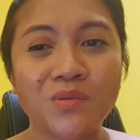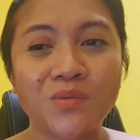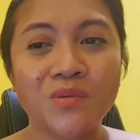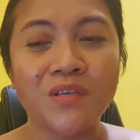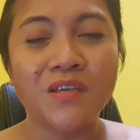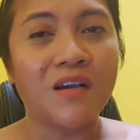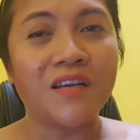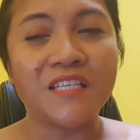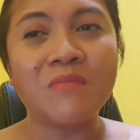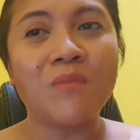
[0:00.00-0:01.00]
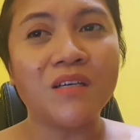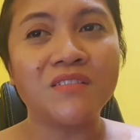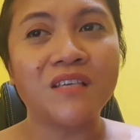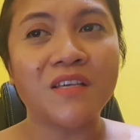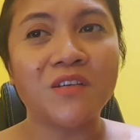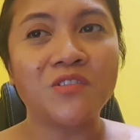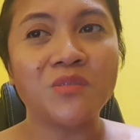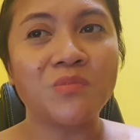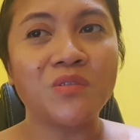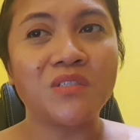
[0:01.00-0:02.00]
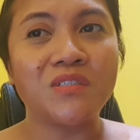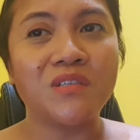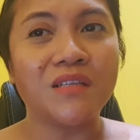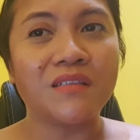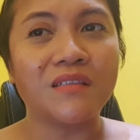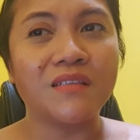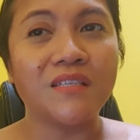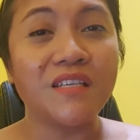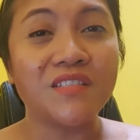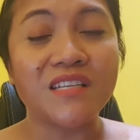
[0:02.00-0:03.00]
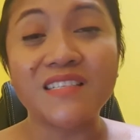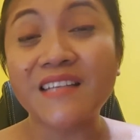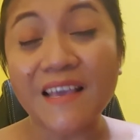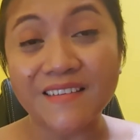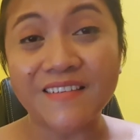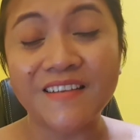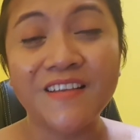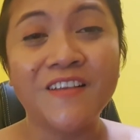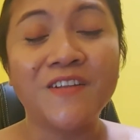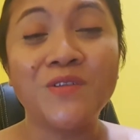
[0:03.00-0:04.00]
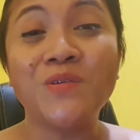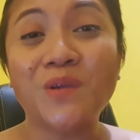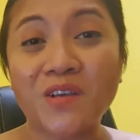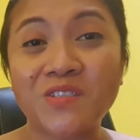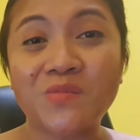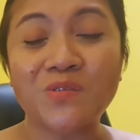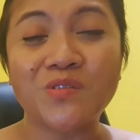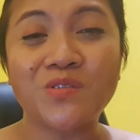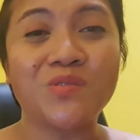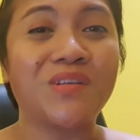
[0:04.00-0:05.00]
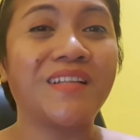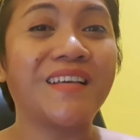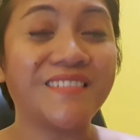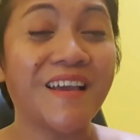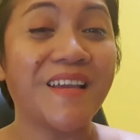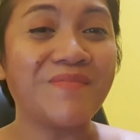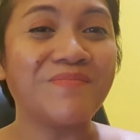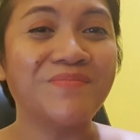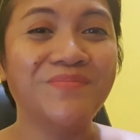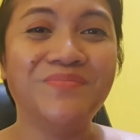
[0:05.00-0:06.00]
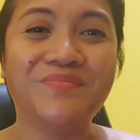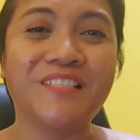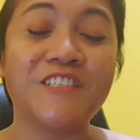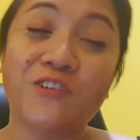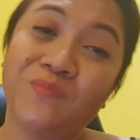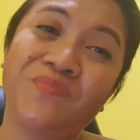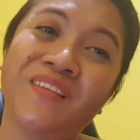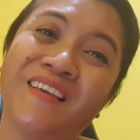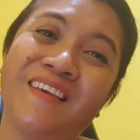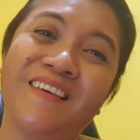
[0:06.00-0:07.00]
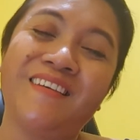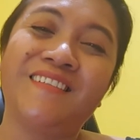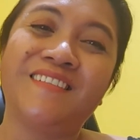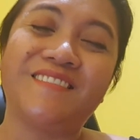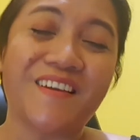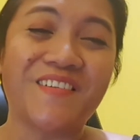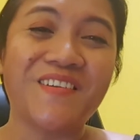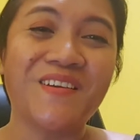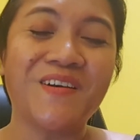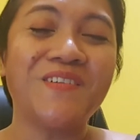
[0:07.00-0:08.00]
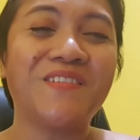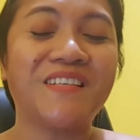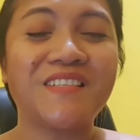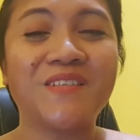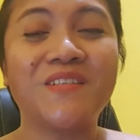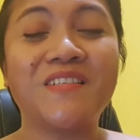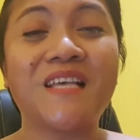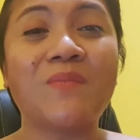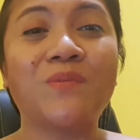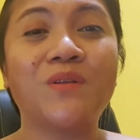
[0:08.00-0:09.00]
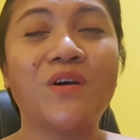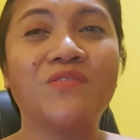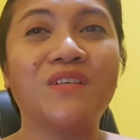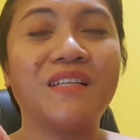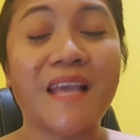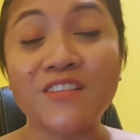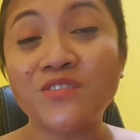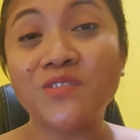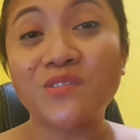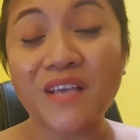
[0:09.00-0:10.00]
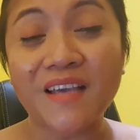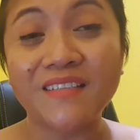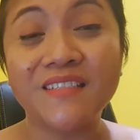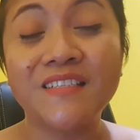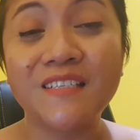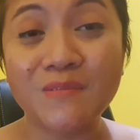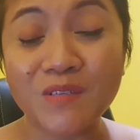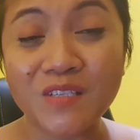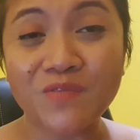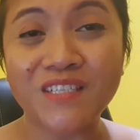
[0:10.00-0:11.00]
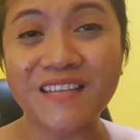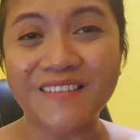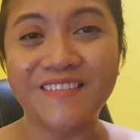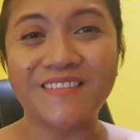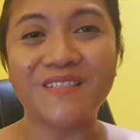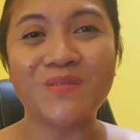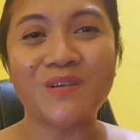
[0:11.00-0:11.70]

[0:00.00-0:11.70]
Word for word: to, uh, in a month, I contributed at least 10 new customers during that time. So there you go. That's a good example of an answer to that specific technical